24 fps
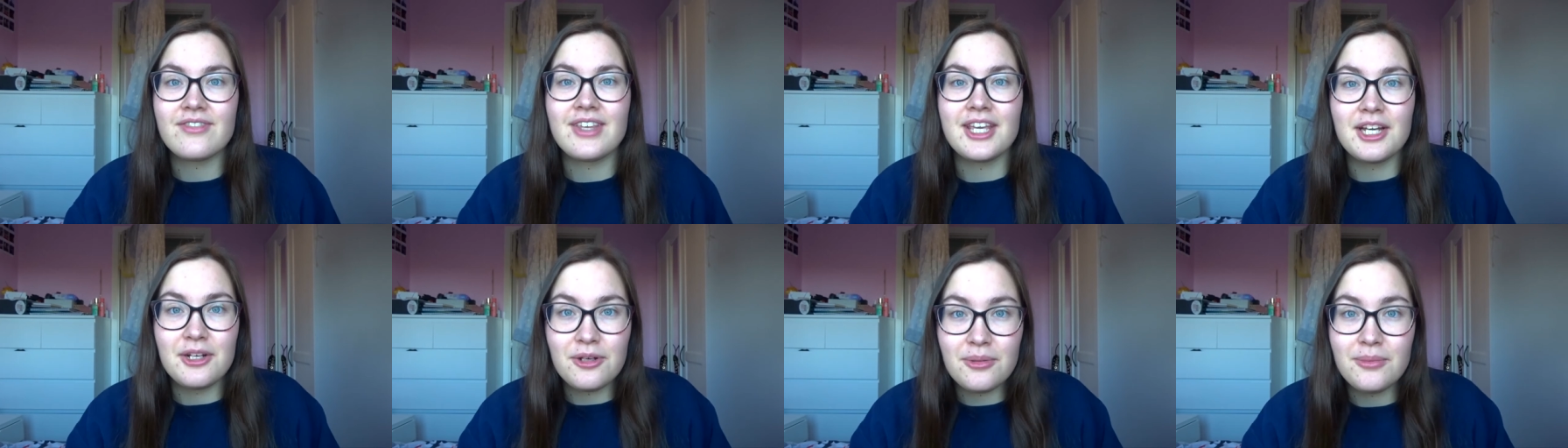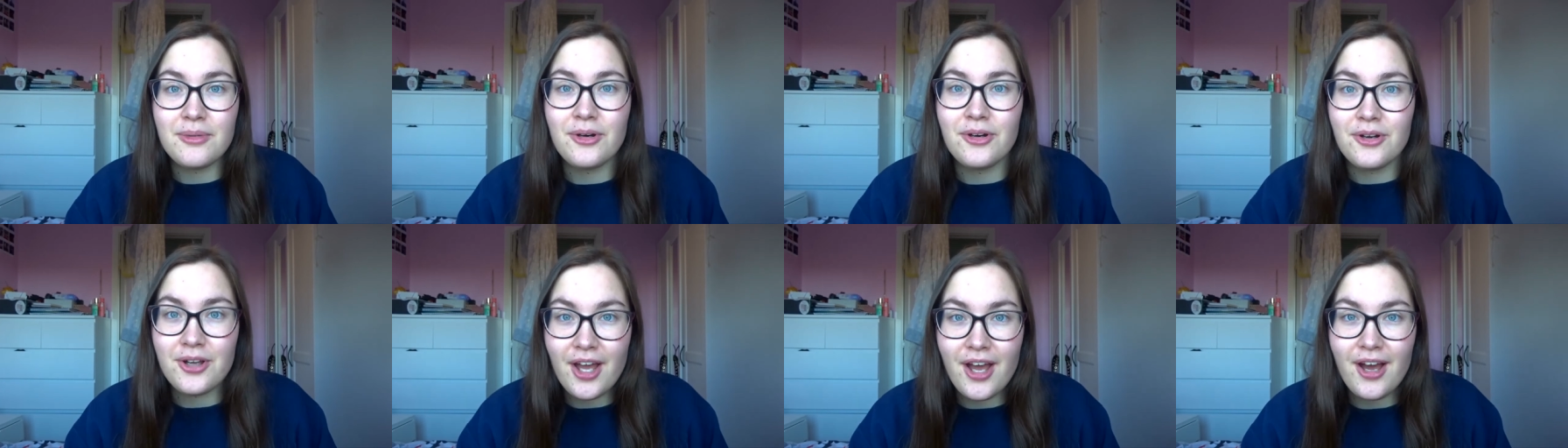
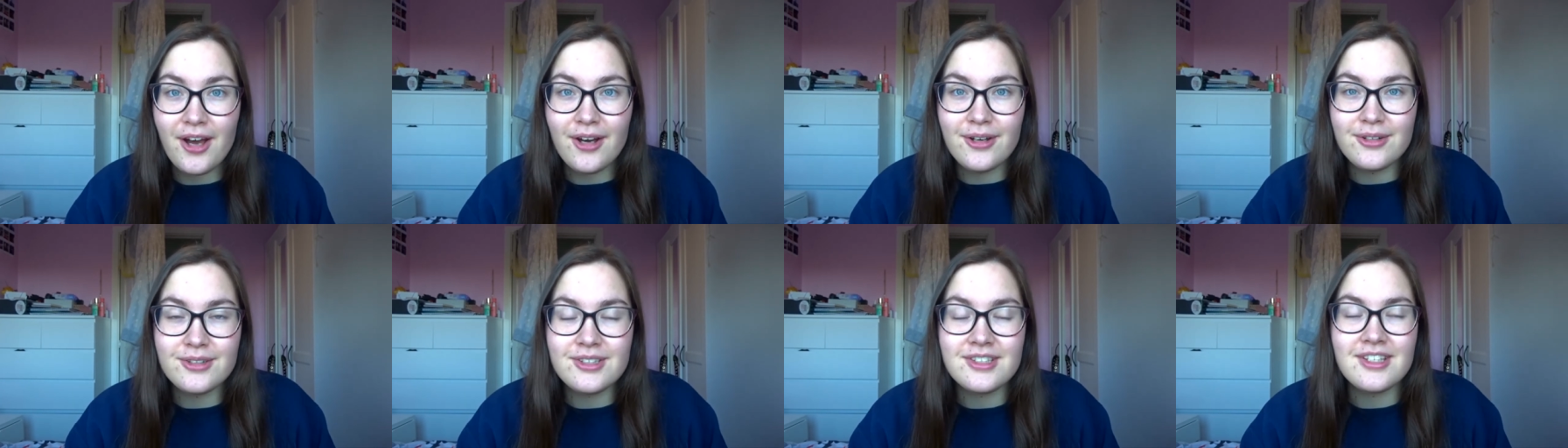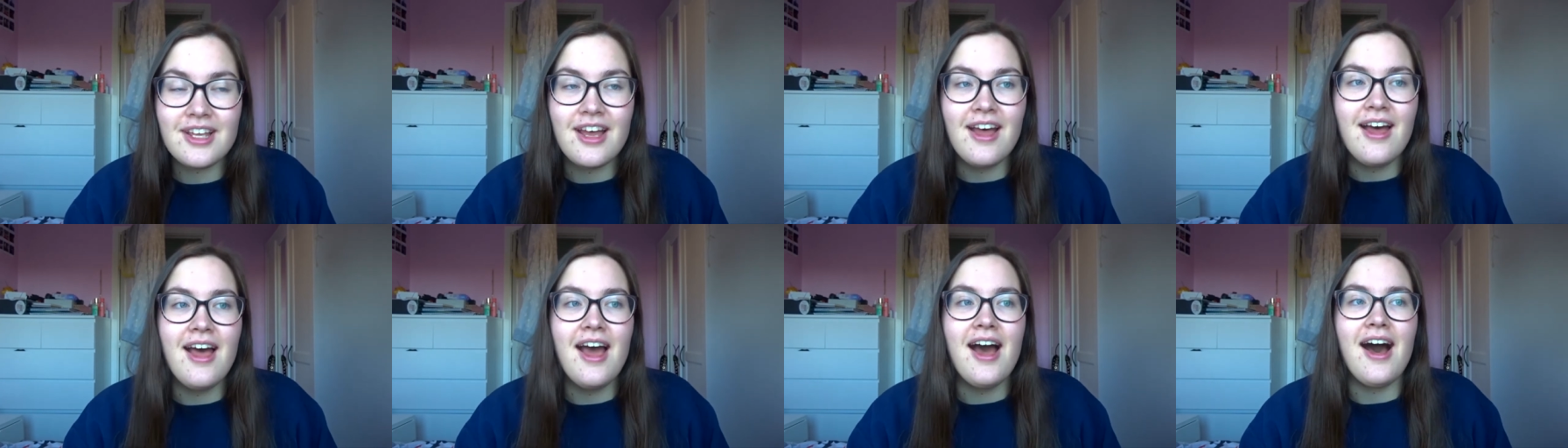Gilmore Girls.
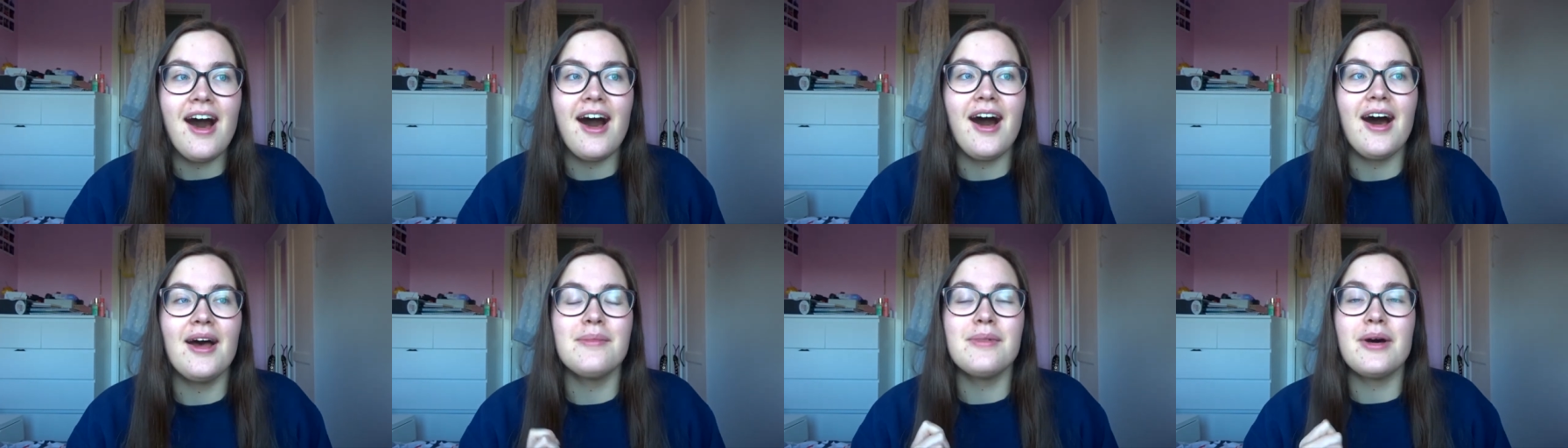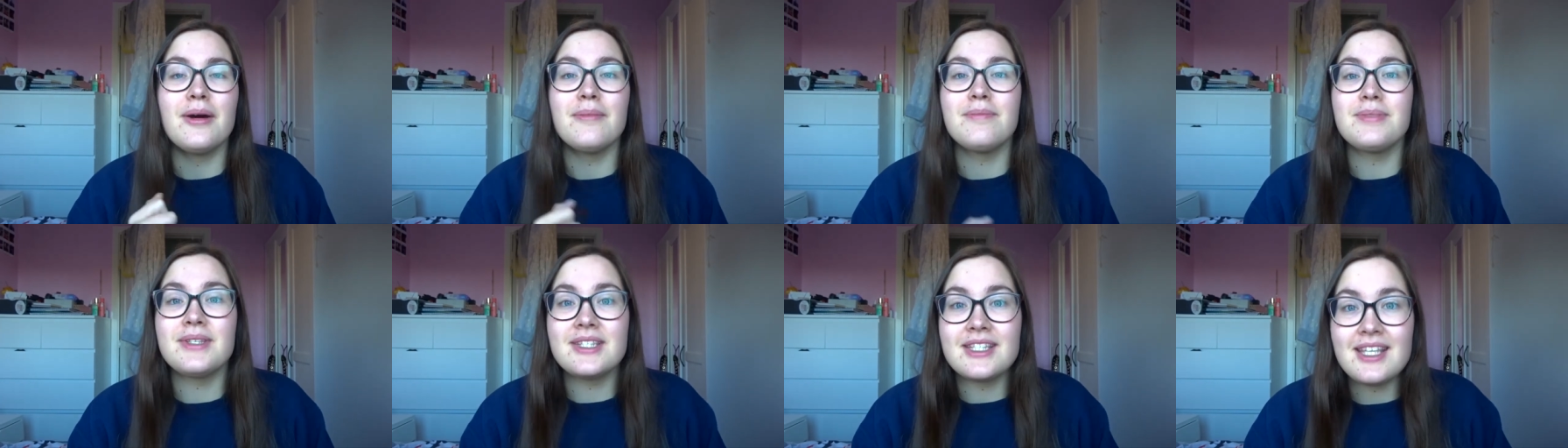I'm
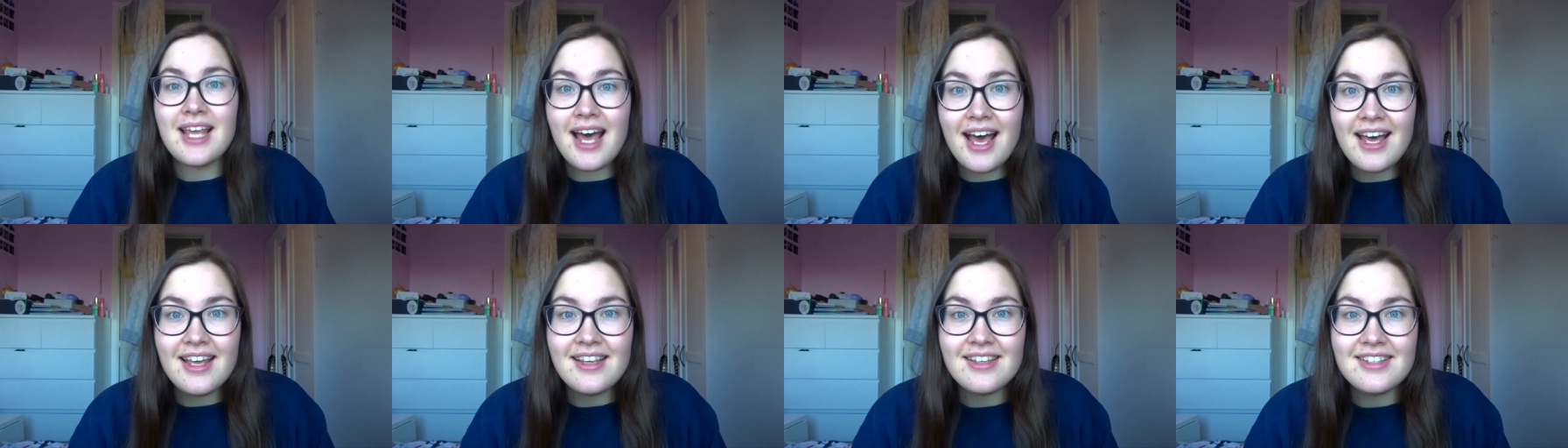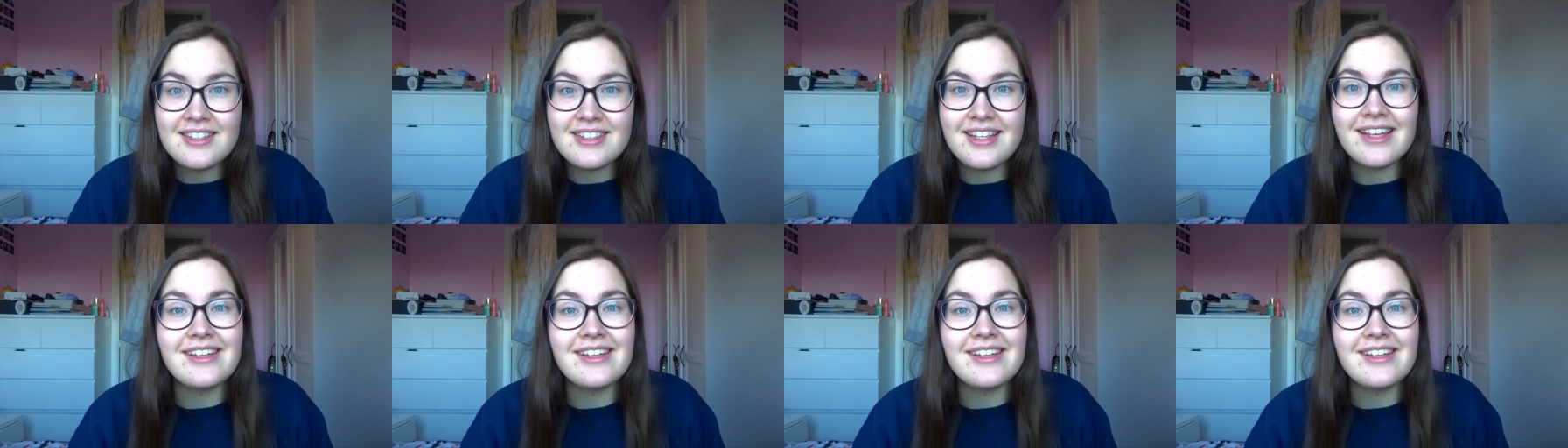obsessed.